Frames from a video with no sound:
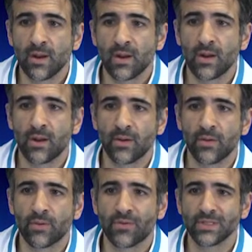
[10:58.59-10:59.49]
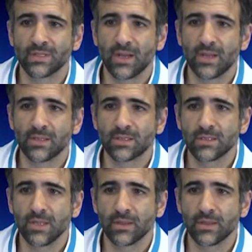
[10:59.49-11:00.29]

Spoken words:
are results that